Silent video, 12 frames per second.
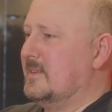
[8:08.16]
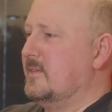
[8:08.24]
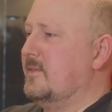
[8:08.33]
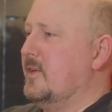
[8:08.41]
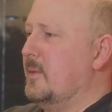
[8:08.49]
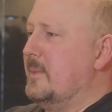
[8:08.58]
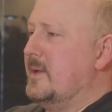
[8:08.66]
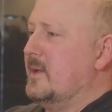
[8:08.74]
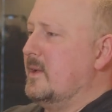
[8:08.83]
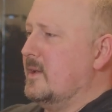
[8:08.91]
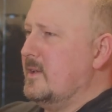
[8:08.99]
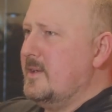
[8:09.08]
filming
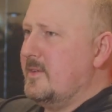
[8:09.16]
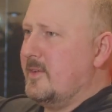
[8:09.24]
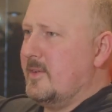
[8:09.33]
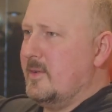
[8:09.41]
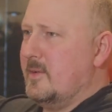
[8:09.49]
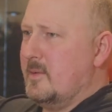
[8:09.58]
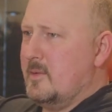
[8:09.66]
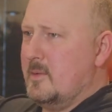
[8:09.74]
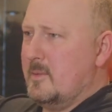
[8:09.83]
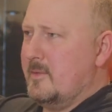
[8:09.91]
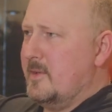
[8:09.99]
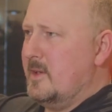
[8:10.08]
light when I do
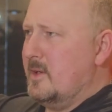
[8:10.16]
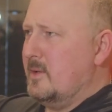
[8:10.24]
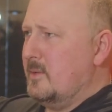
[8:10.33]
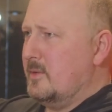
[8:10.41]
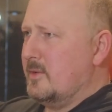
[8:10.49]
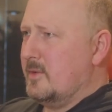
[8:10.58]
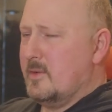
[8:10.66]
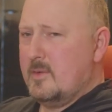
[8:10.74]
my videos.